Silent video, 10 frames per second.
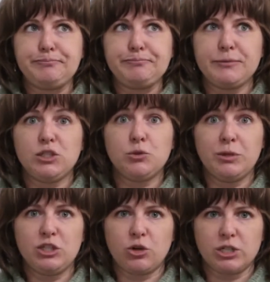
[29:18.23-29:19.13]

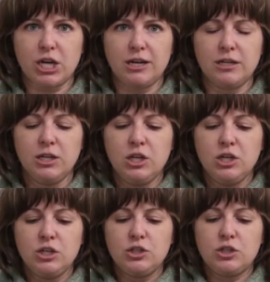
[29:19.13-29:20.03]
Sweet Georgia.
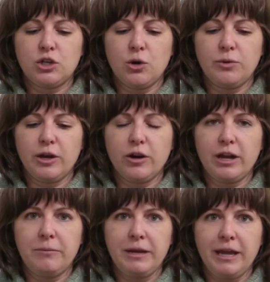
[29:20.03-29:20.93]
So they're a
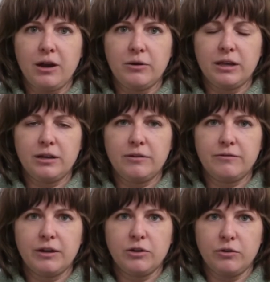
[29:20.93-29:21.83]
company out in
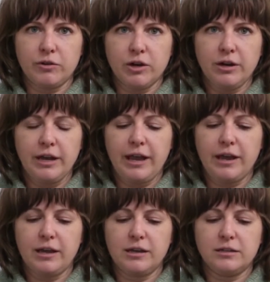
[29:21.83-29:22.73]
Vancouver,
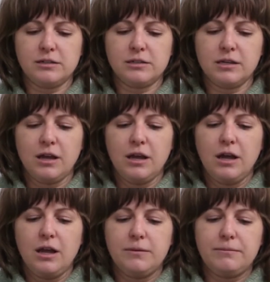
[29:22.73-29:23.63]
and
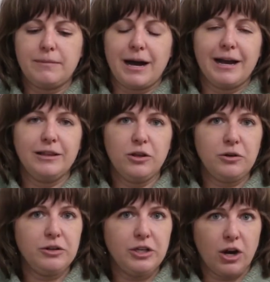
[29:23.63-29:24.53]
my
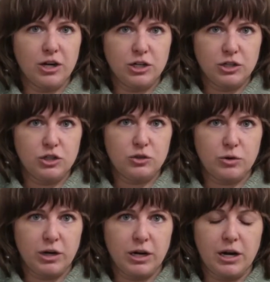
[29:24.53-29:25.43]
local yarn
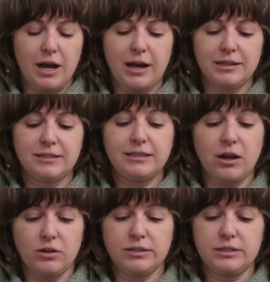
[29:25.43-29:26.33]
store
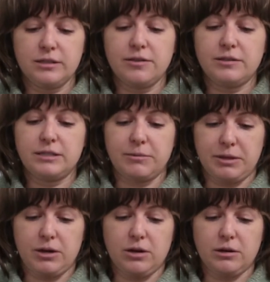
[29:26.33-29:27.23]
sells some of
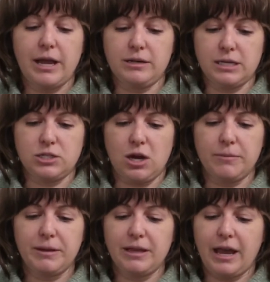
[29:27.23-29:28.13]
their hand-dyed
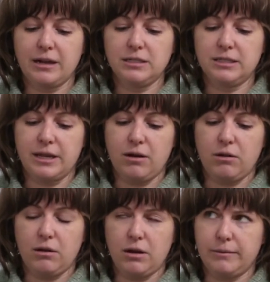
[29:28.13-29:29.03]
top, and they had a
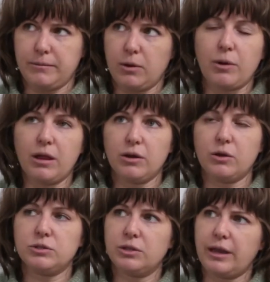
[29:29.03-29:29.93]
sale a while
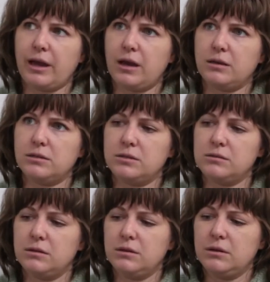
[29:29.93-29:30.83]
ago, so they had,
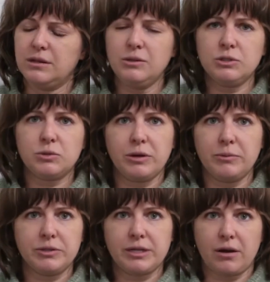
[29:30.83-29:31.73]
I think it was
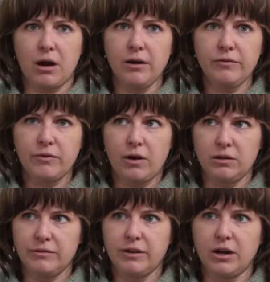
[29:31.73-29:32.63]
20% off
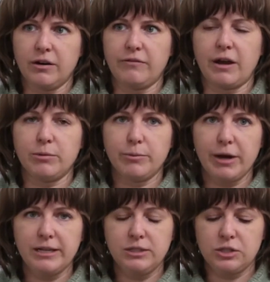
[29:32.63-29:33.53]
all of their fiber
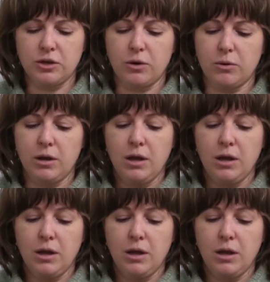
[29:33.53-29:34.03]
braids, so